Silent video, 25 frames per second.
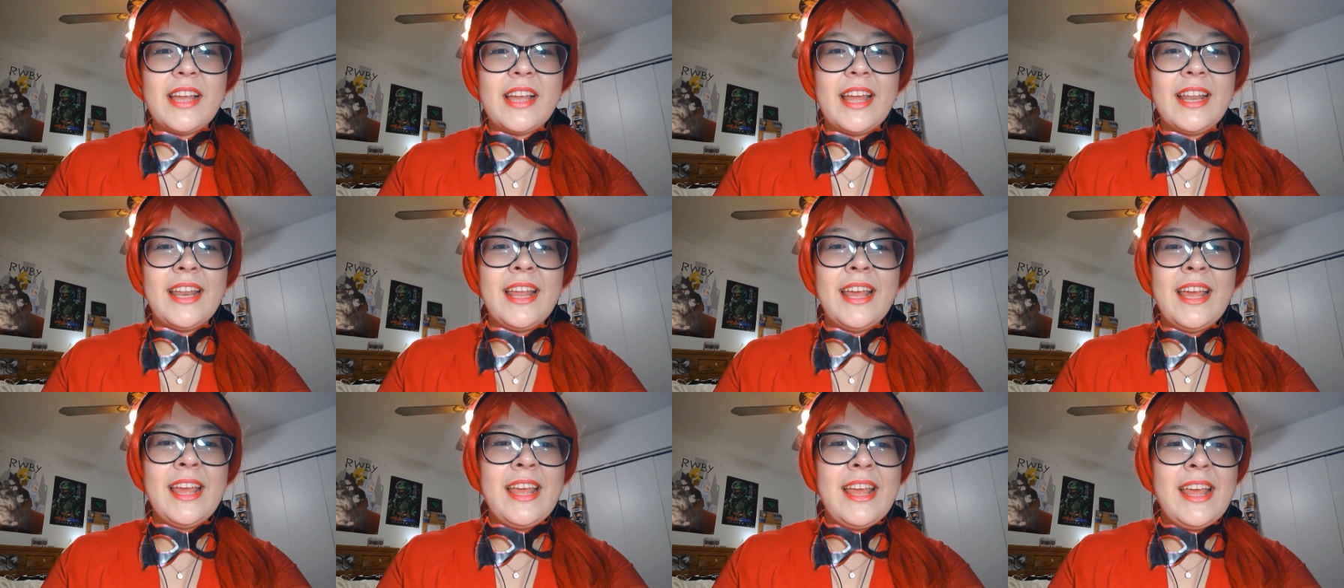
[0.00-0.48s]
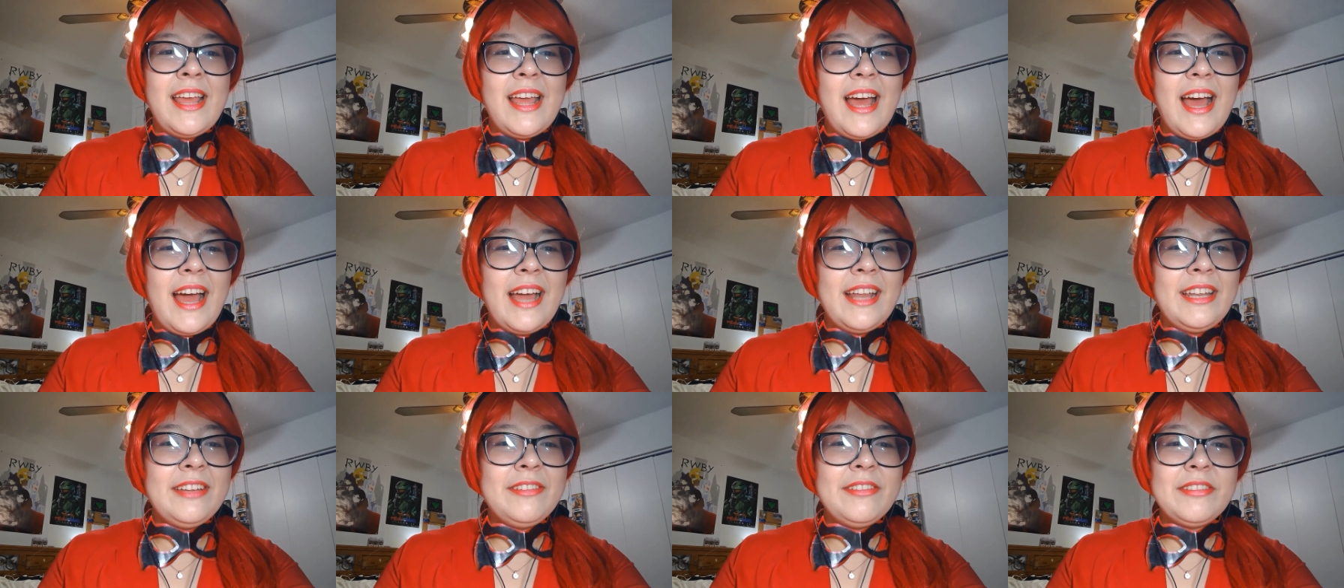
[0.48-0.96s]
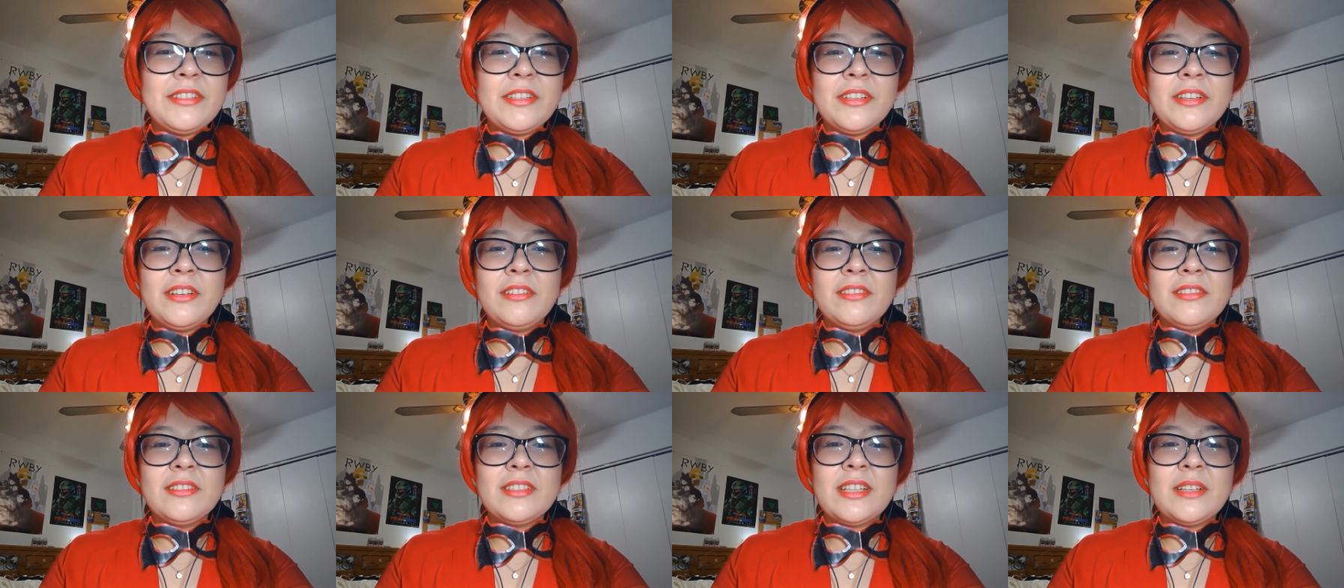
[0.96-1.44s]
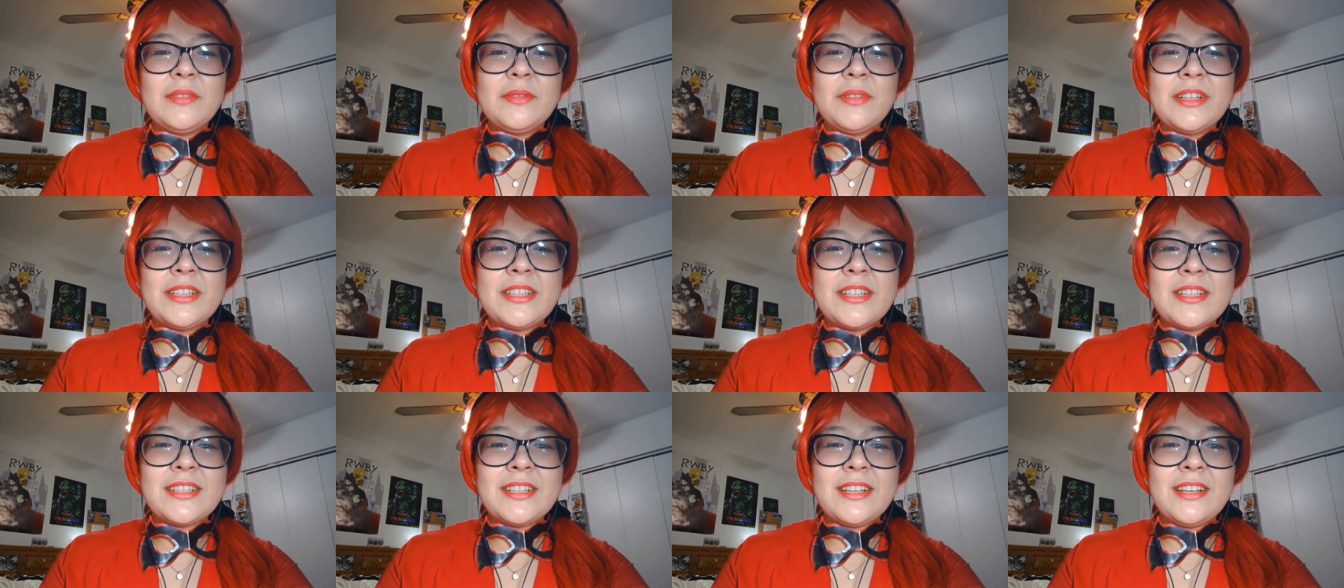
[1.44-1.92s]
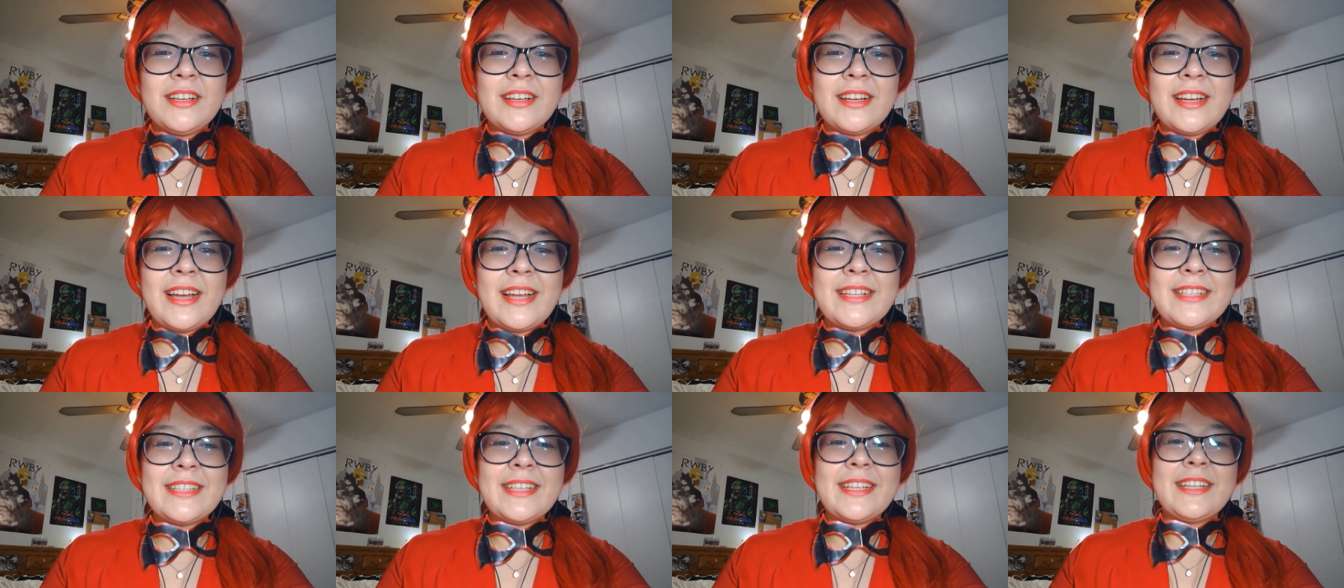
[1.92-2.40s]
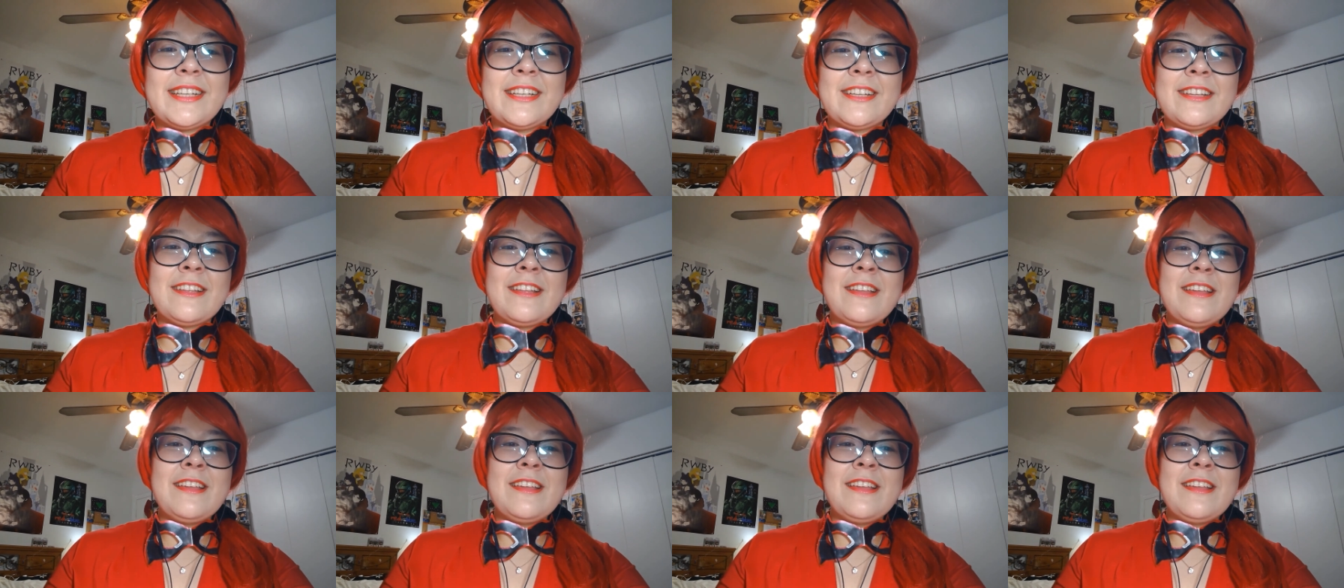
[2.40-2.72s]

And I think we should go somewhere to talk. I said.